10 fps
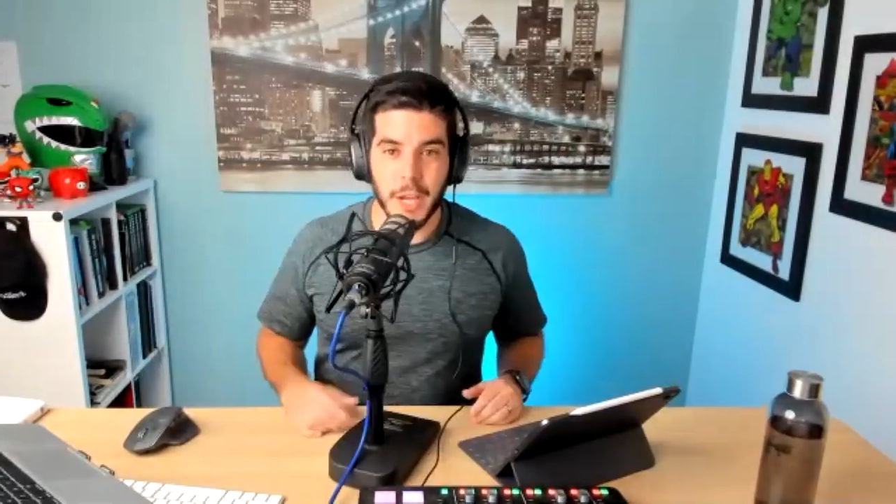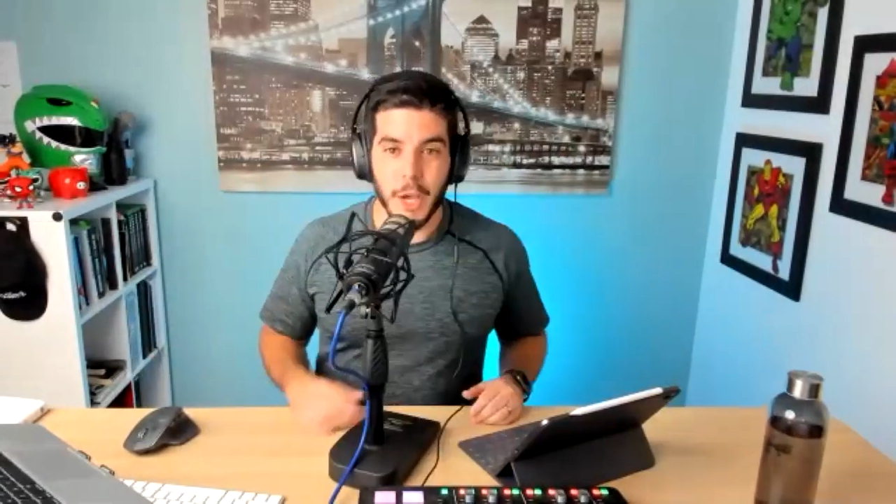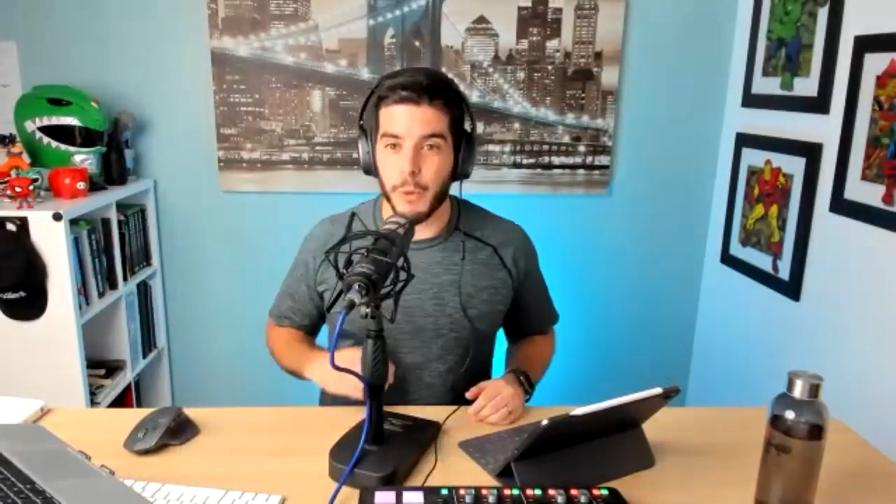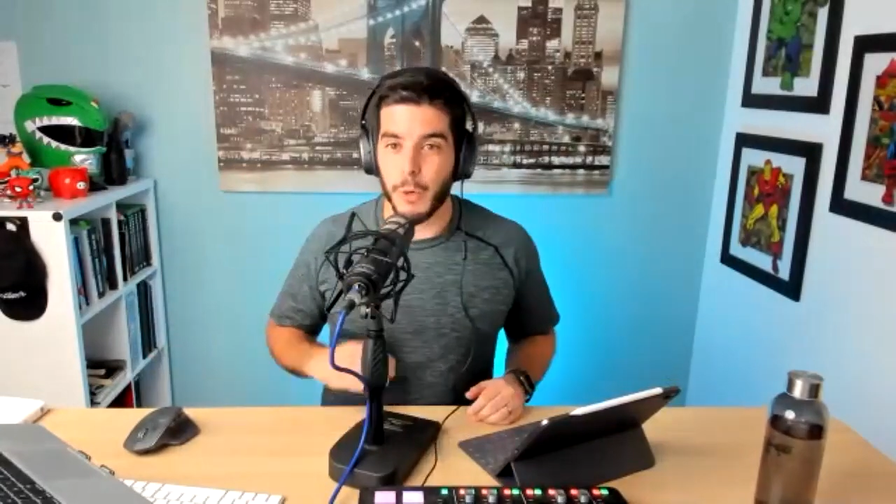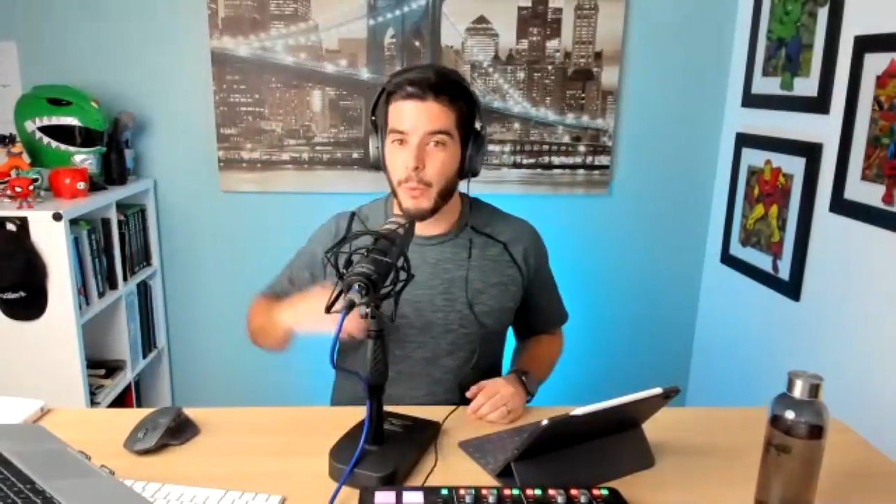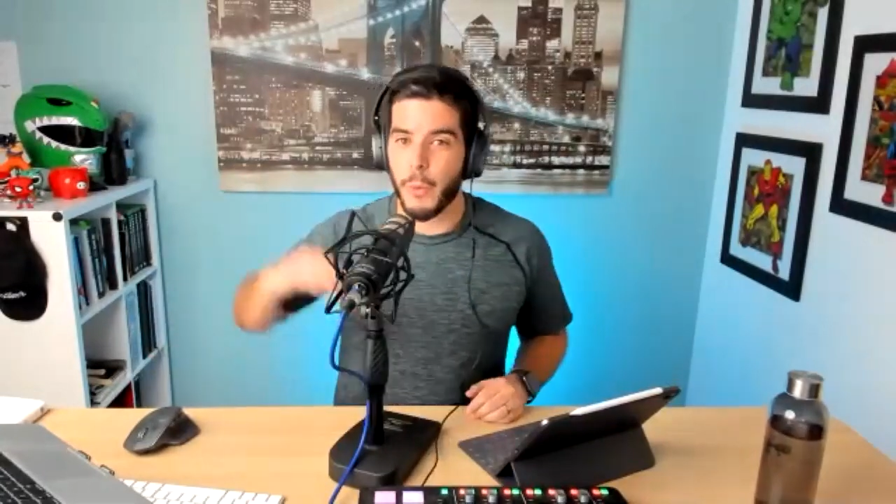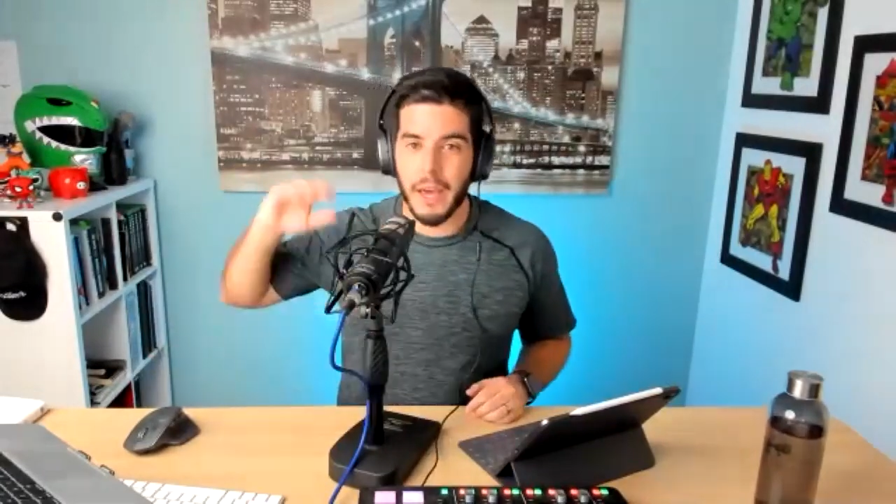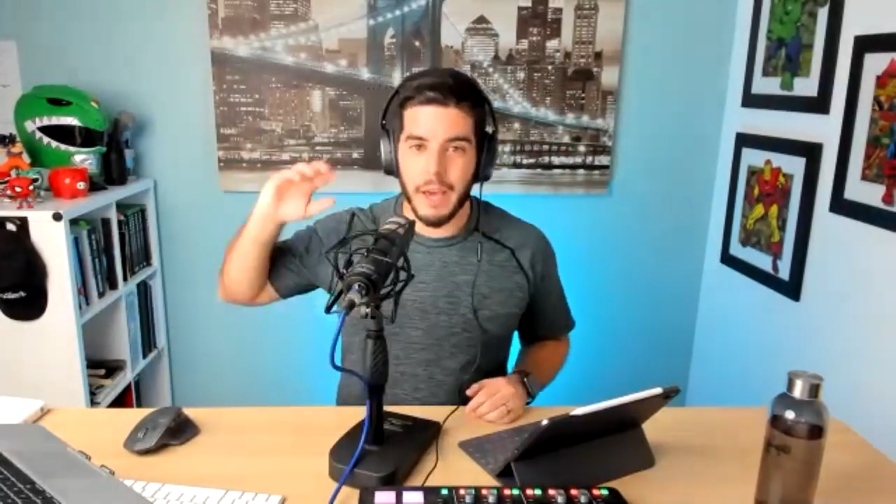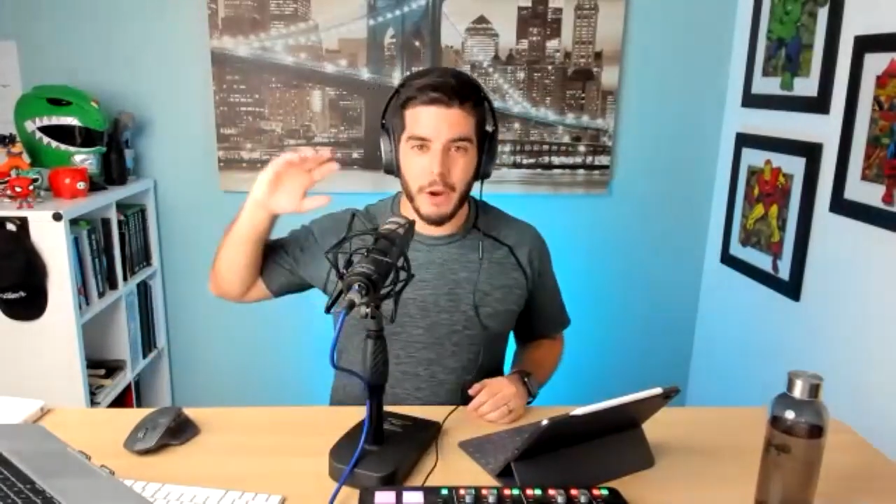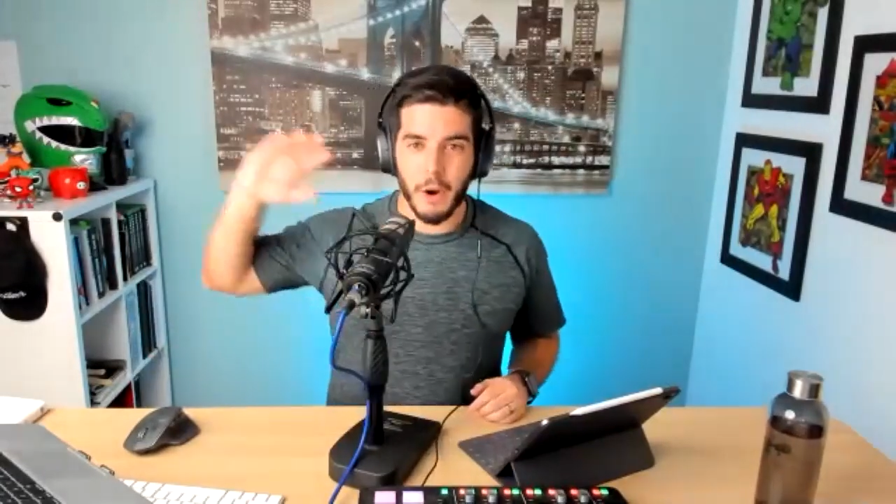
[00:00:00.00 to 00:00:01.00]
We're
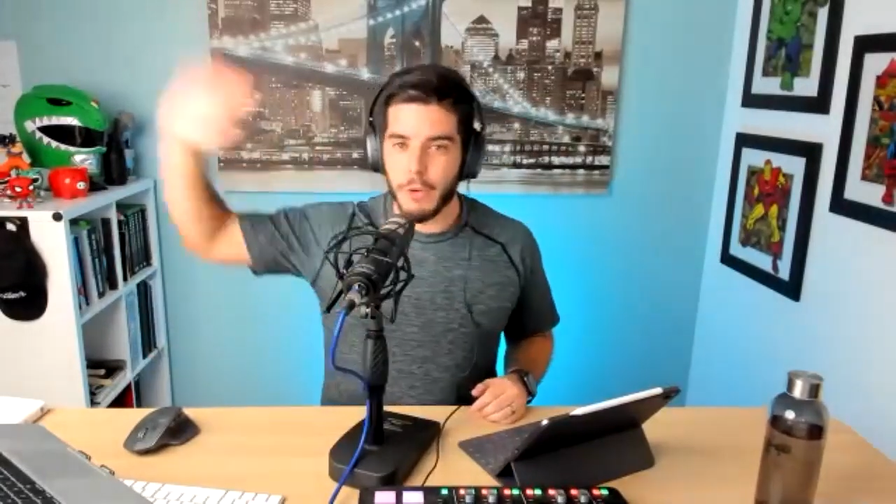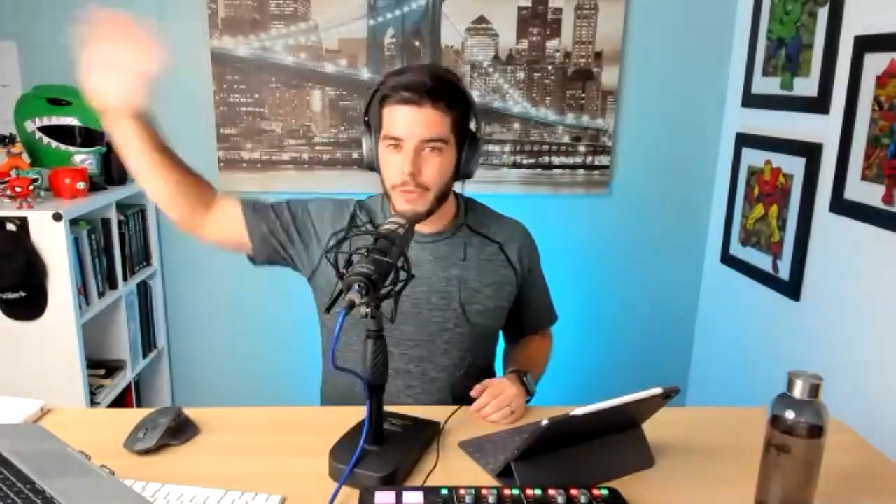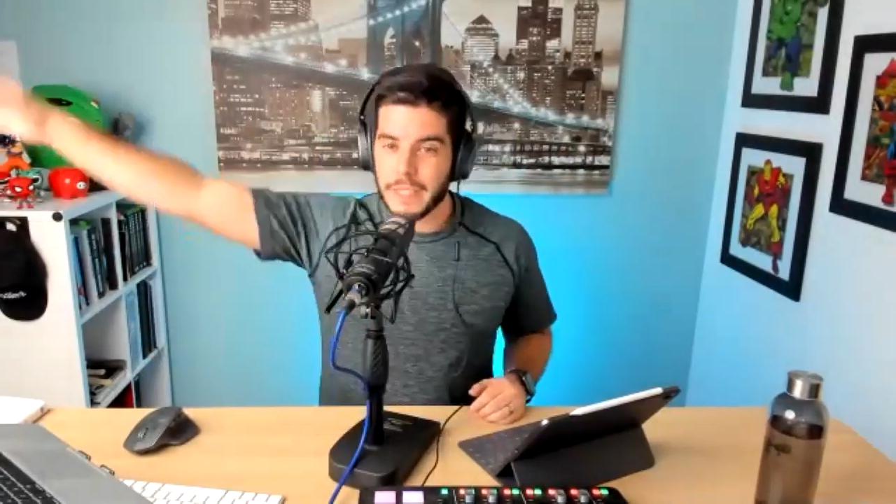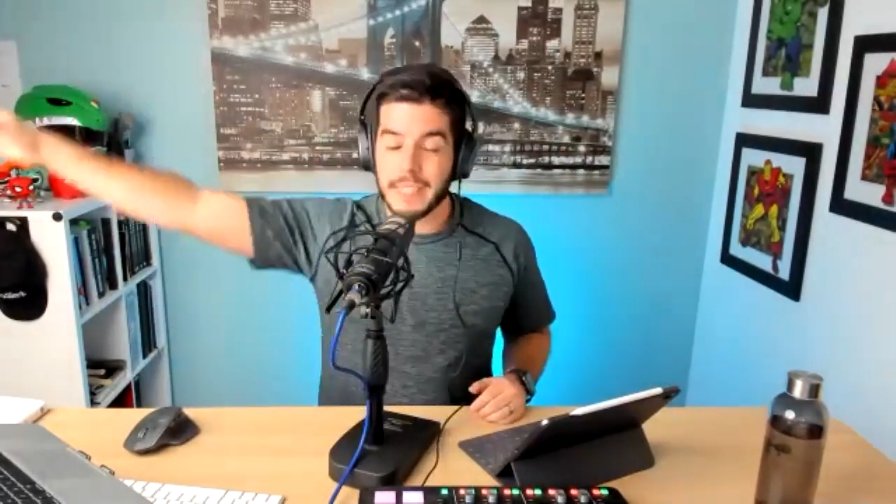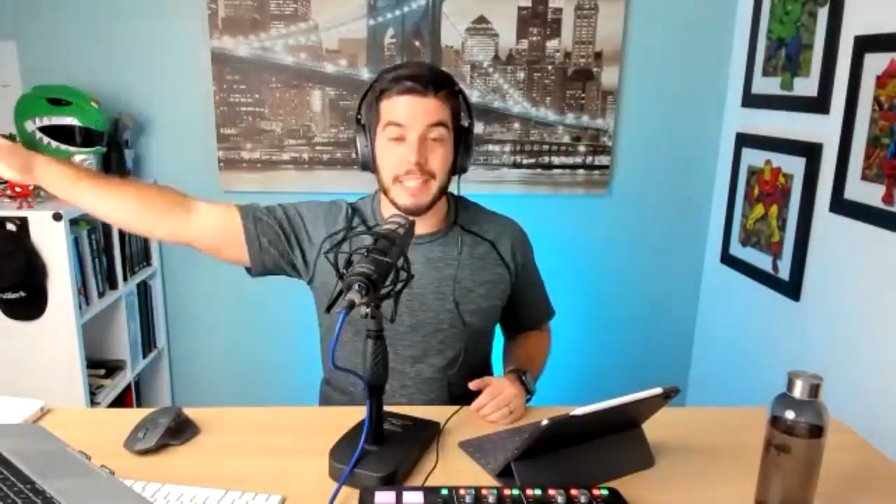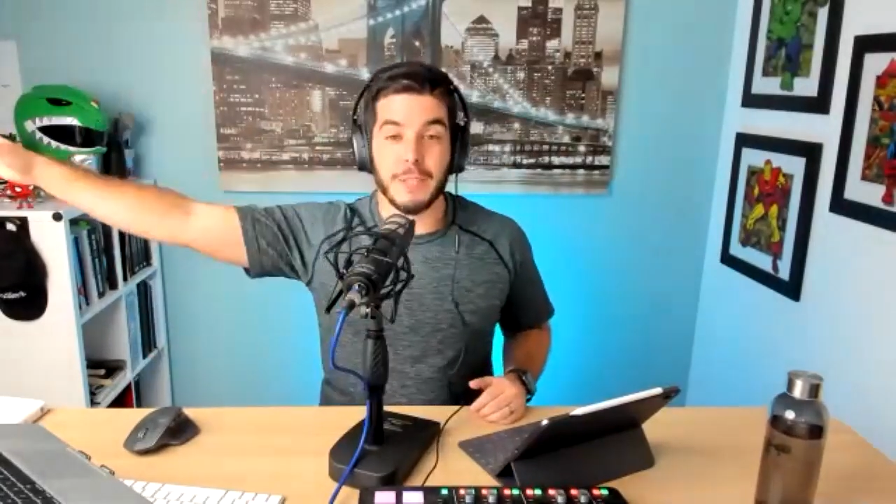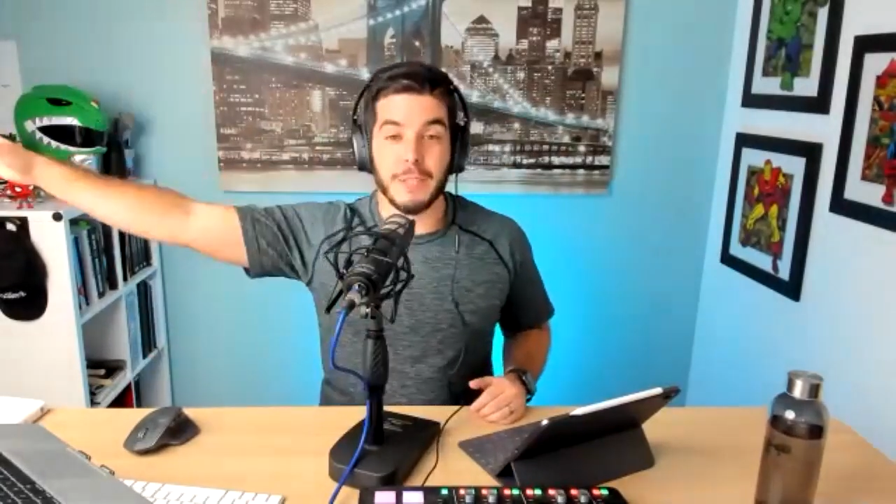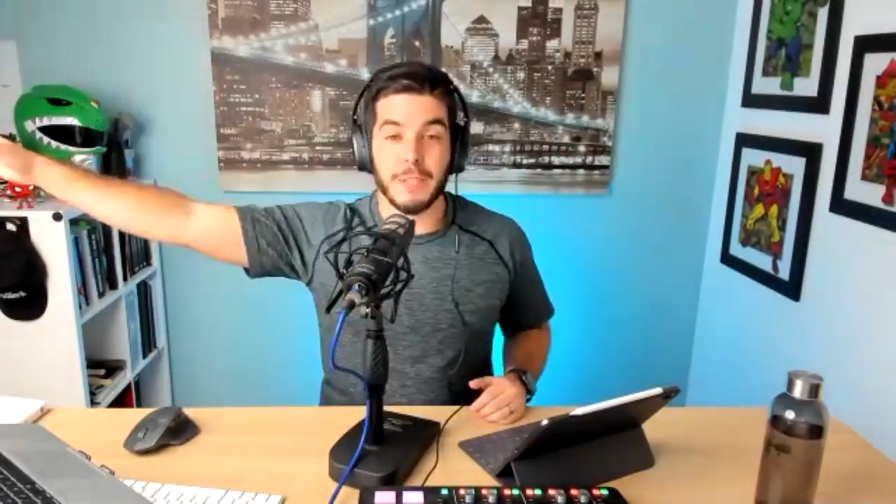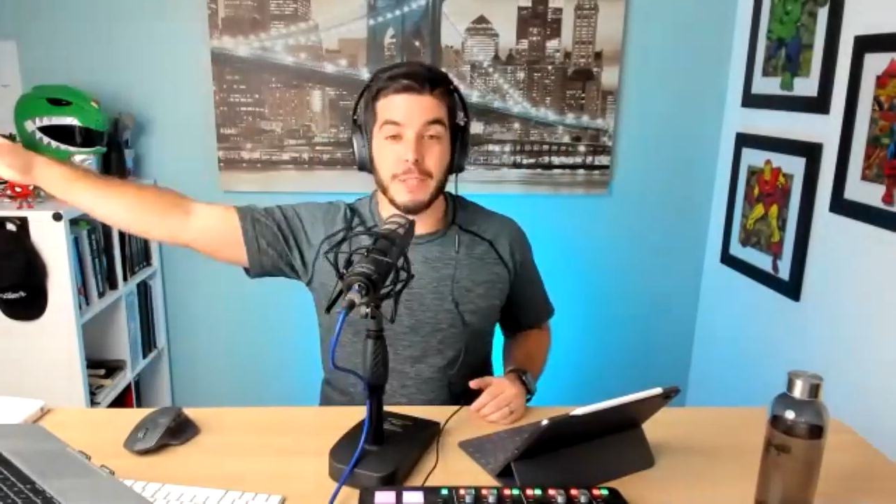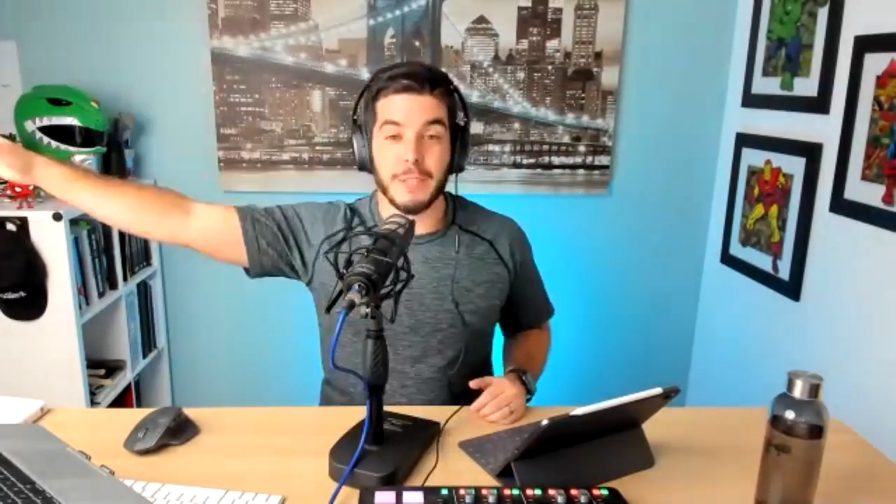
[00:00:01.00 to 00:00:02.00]
well over 6
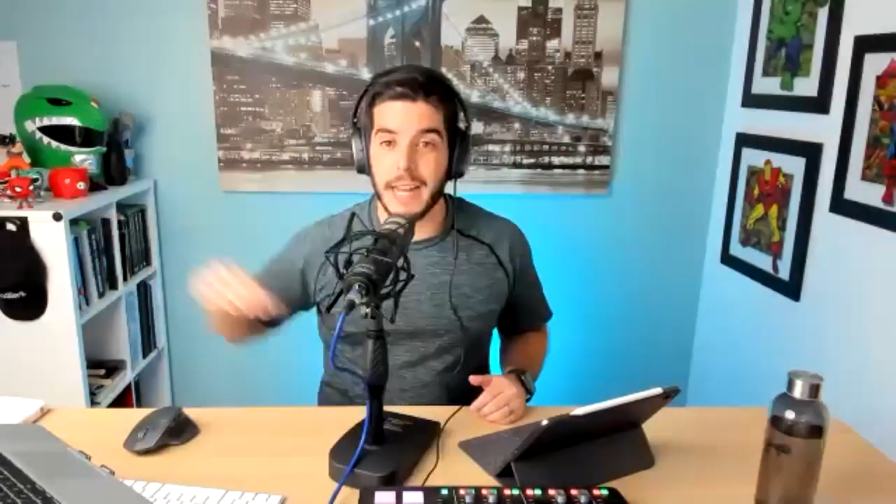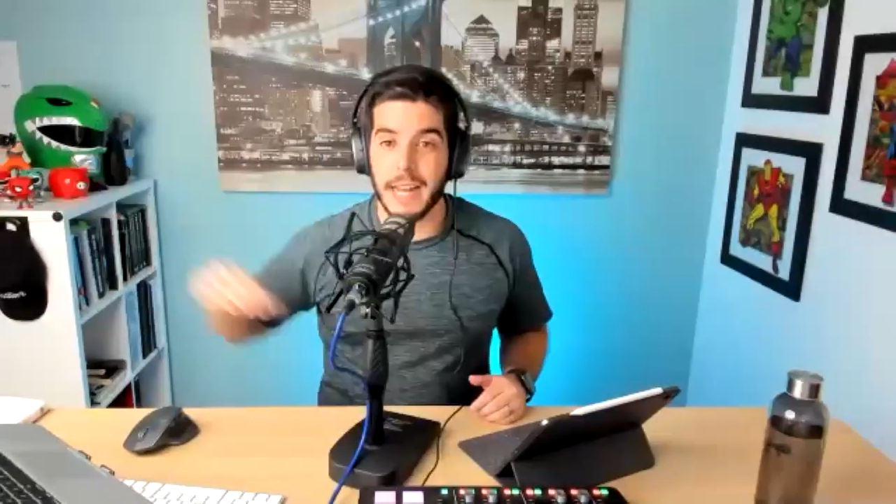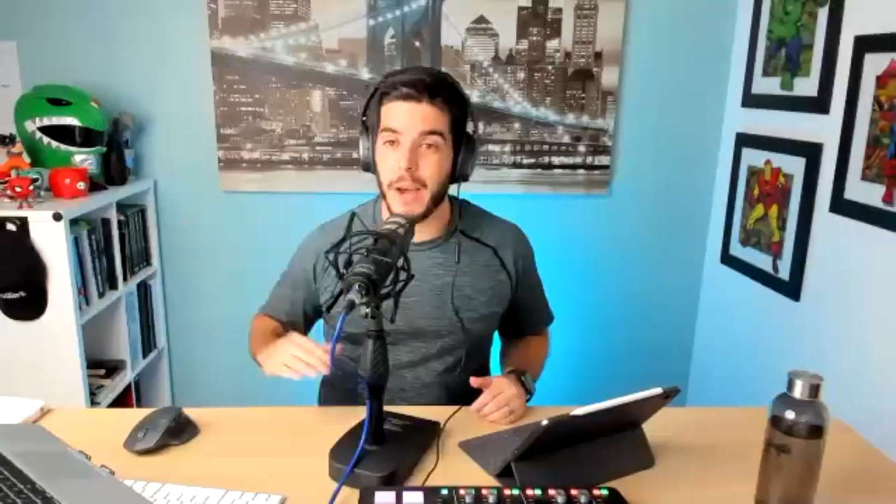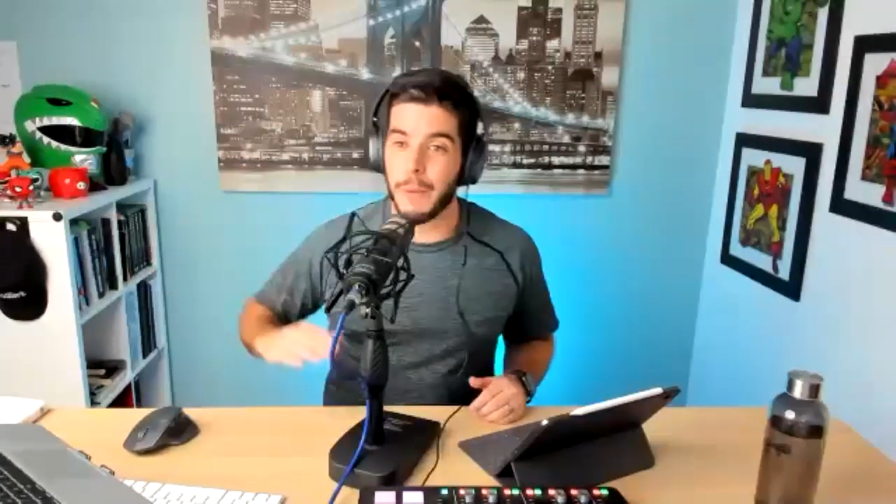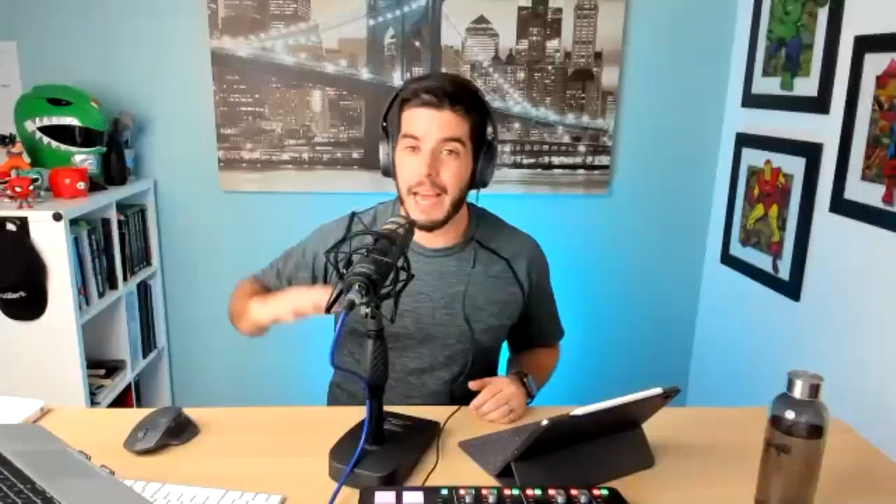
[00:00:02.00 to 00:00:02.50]
figures now.